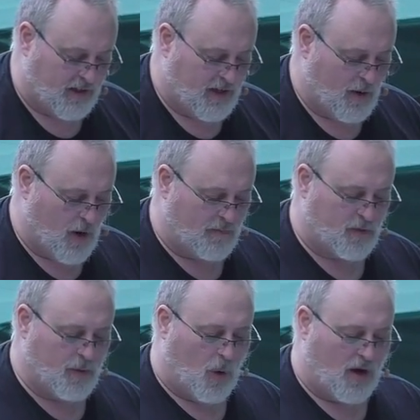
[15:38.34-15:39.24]
If you're
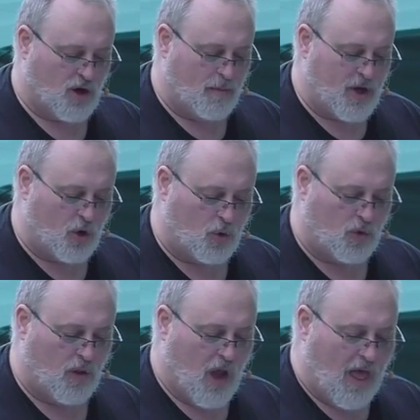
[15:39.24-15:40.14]
following along, notice what
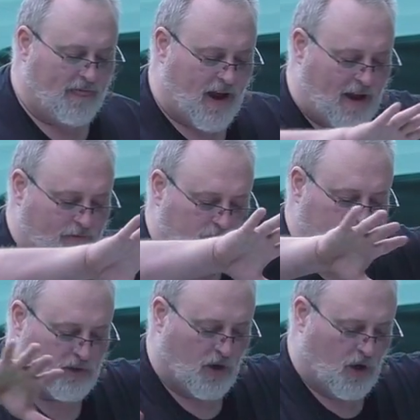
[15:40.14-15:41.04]
takes place after Jesus
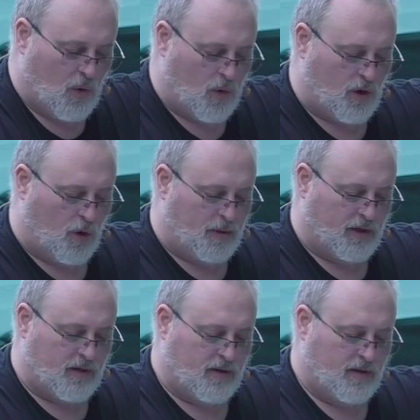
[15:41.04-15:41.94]
comes up from the water
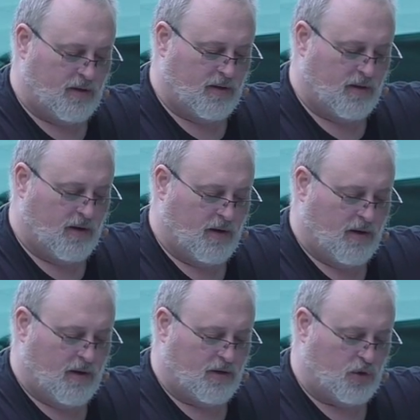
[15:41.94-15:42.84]
in verses sixteen
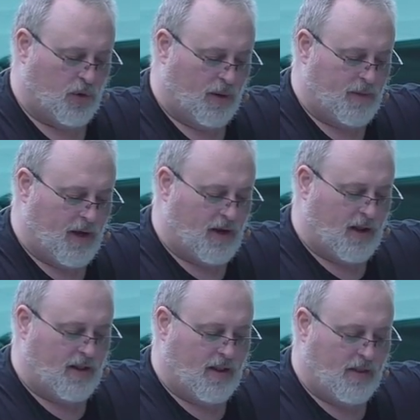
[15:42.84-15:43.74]
and seventeen. It says,
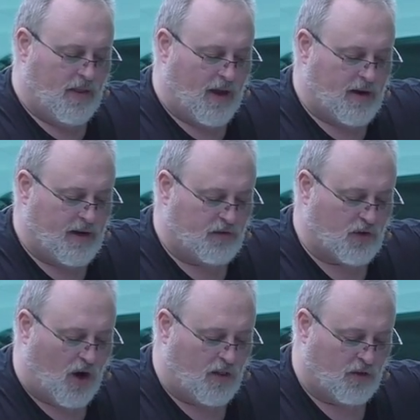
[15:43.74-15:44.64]
this is Matthew
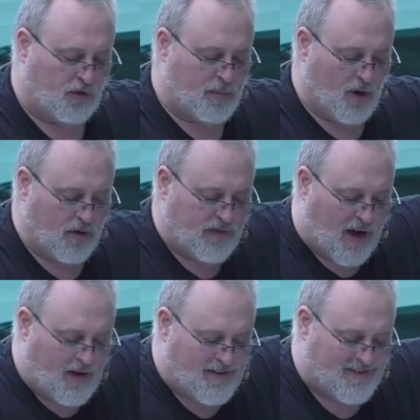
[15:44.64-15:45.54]
three, sixteen and
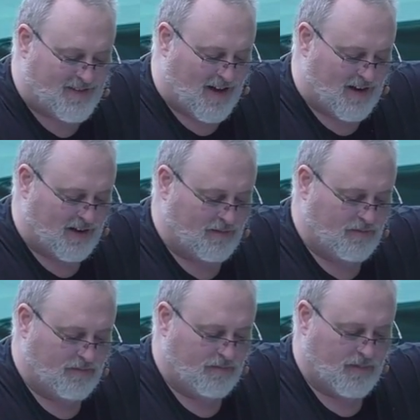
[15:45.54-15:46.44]
seventeen. It says, and
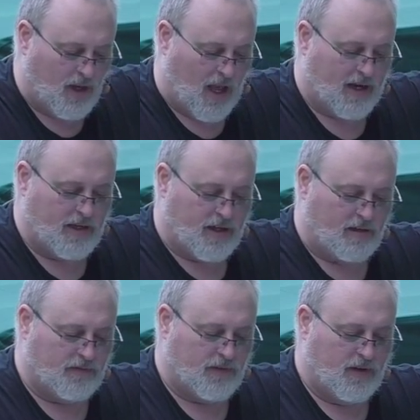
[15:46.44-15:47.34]
when Jesus was
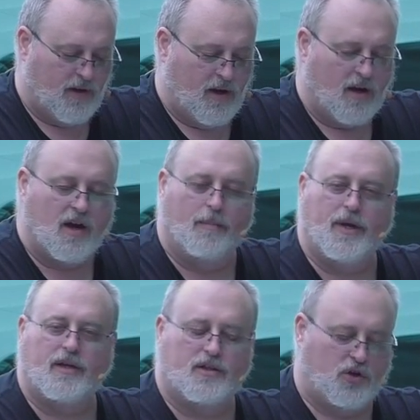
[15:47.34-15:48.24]
baptized,
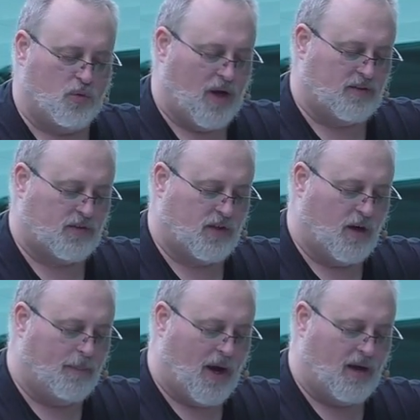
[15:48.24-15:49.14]
immediately he went up
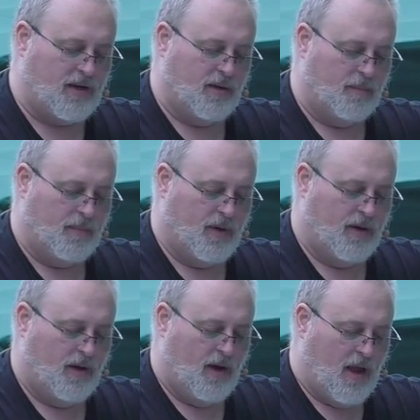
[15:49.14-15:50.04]
from the water, and
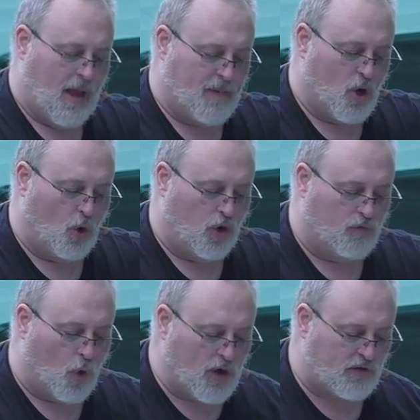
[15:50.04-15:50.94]
behold, the
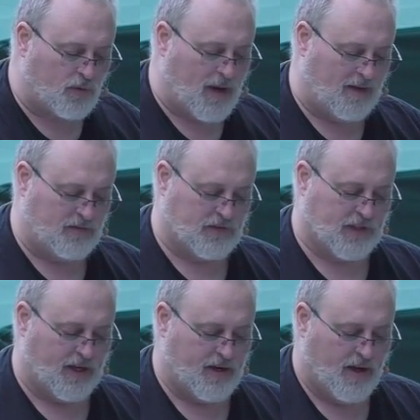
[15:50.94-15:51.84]
heavens were opened